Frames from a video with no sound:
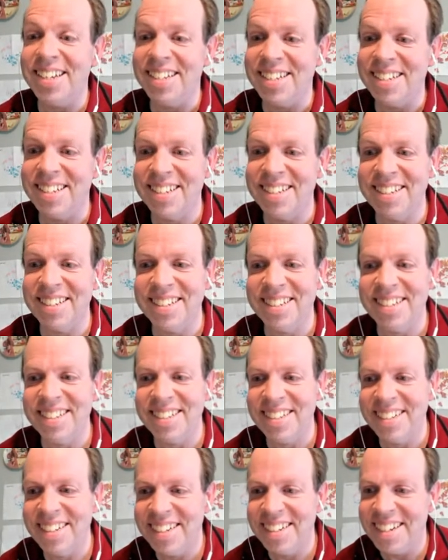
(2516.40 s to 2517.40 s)

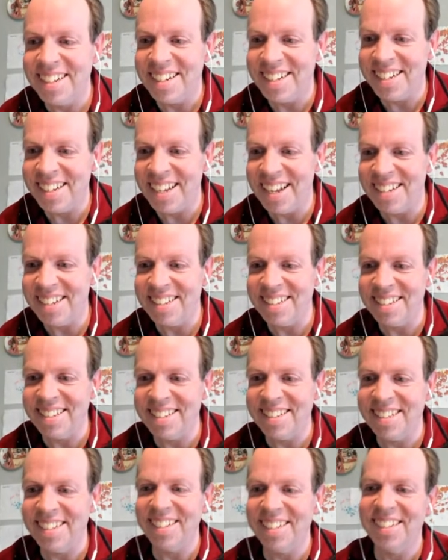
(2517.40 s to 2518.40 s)

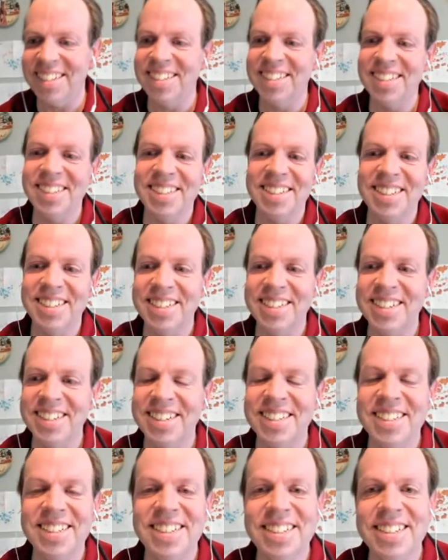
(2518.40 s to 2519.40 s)

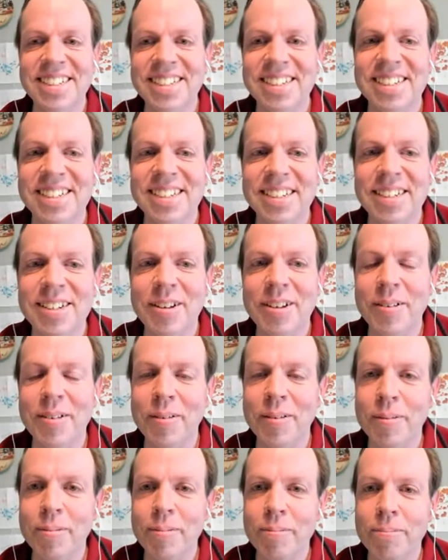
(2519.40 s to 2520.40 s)

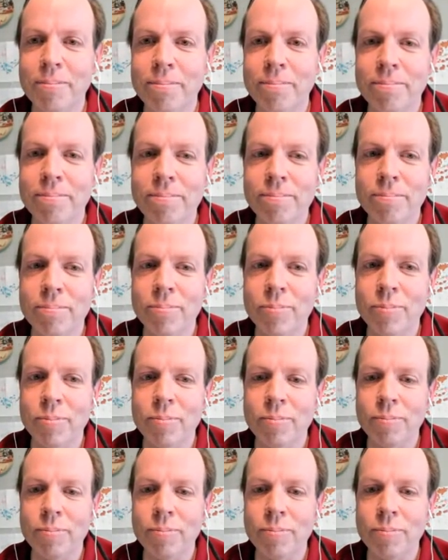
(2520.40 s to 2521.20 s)
The person shown says nothing.